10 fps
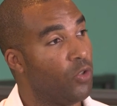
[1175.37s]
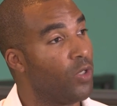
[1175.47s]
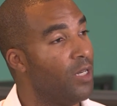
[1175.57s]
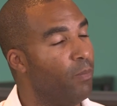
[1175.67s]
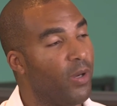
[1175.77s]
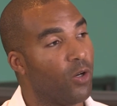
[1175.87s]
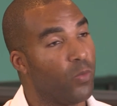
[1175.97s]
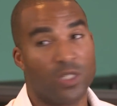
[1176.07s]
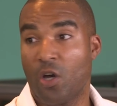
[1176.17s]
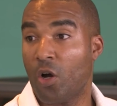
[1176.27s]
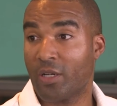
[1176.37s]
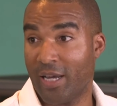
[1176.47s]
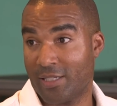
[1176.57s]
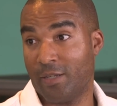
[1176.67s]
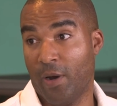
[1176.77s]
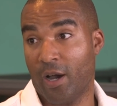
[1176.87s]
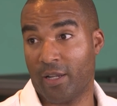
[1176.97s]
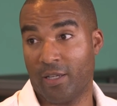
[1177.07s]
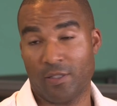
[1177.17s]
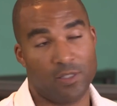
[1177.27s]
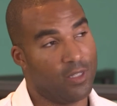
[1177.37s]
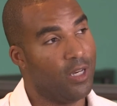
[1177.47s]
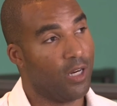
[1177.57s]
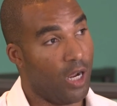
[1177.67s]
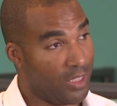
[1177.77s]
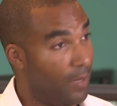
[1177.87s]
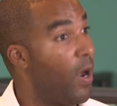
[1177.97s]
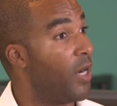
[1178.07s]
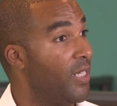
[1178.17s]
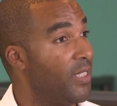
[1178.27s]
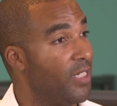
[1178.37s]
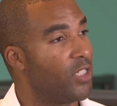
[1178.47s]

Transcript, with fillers: you can build what's called custom audience, custom audiences.